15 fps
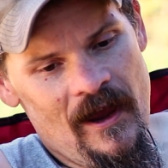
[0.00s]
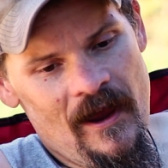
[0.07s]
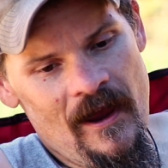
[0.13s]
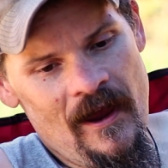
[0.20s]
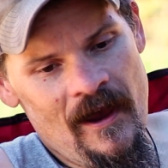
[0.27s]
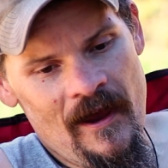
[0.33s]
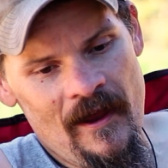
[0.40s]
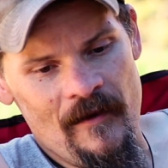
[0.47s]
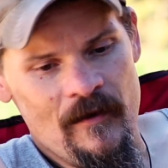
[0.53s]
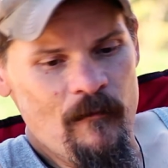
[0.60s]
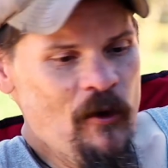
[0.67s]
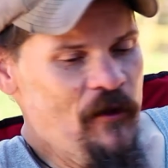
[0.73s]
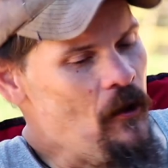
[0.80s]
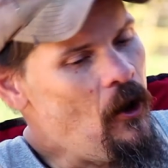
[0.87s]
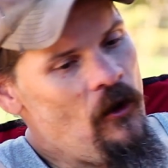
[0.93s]
And
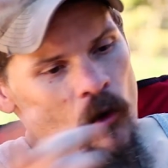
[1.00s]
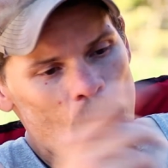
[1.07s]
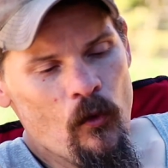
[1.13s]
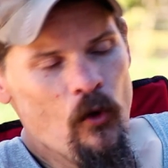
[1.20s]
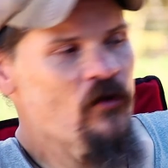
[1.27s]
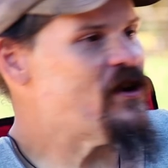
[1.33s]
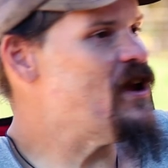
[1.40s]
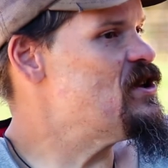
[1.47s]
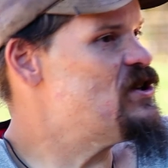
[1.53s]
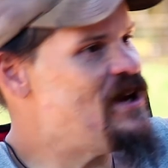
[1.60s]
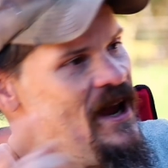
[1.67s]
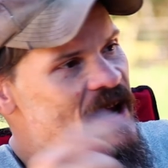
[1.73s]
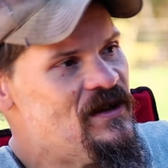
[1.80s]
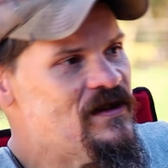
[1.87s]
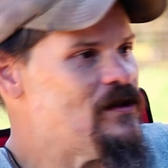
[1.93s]
with all their rules getting
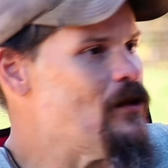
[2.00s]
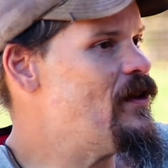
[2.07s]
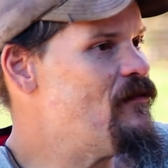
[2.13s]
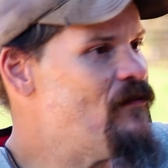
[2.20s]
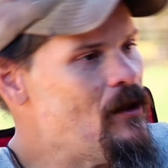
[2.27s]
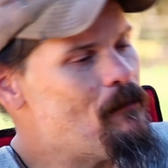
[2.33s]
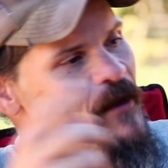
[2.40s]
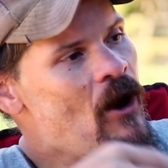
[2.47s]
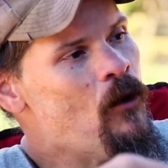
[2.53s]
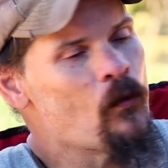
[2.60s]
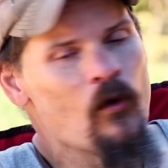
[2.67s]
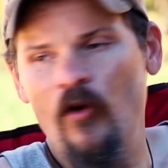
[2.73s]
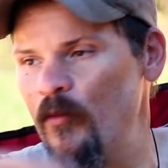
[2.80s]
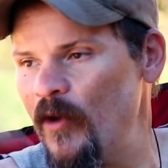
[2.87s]
changed, so they flipped out rules.